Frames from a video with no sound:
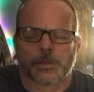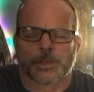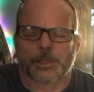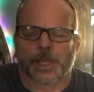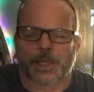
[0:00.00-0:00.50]

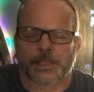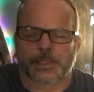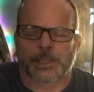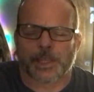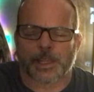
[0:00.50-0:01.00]
the
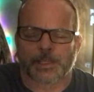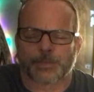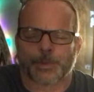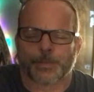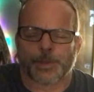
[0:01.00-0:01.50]
legacy that has
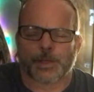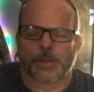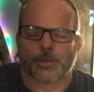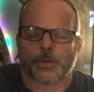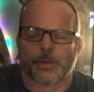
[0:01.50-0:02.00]
been
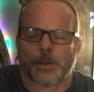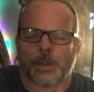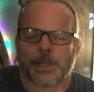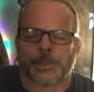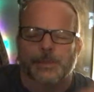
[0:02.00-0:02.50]
built,
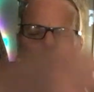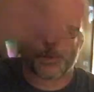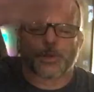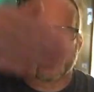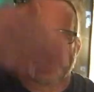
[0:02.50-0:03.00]
and then
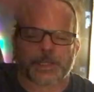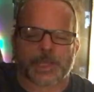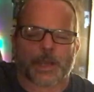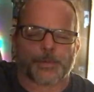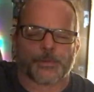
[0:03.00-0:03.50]
building on
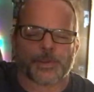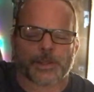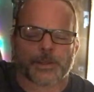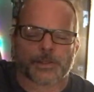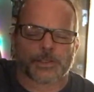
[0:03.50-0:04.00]
top of
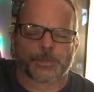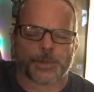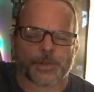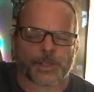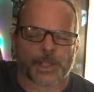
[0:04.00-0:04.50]
it and just
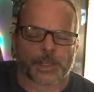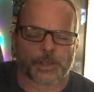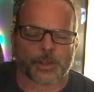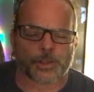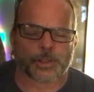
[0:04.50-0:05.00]
building like
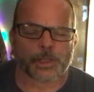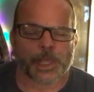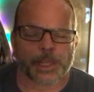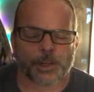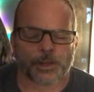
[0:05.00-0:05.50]
another
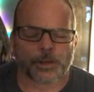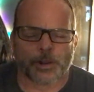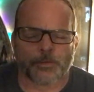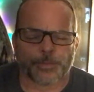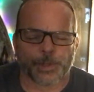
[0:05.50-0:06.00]
layer of